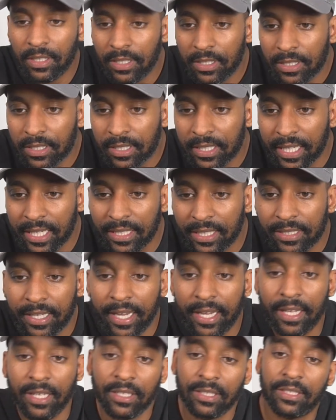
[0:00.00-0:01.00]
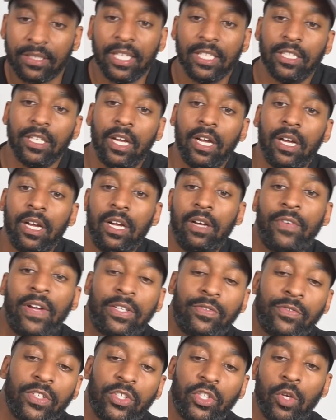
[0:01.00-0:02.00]
Sing is King says,
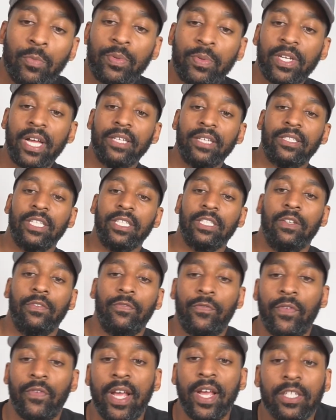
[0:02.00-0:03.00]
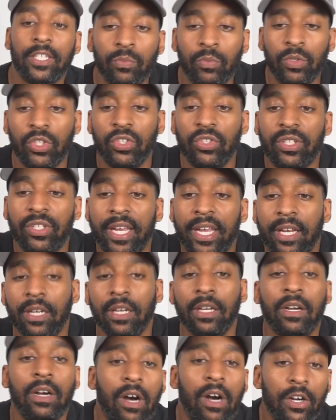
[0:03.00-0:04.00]
thanks for the super chat. Says, Flex, would you take
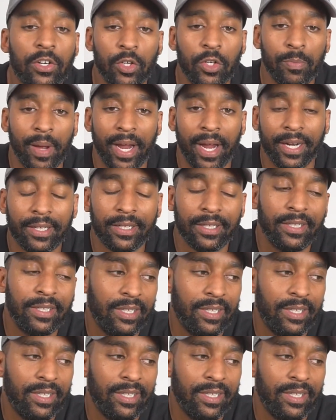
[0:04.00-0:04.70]
Lukaku back?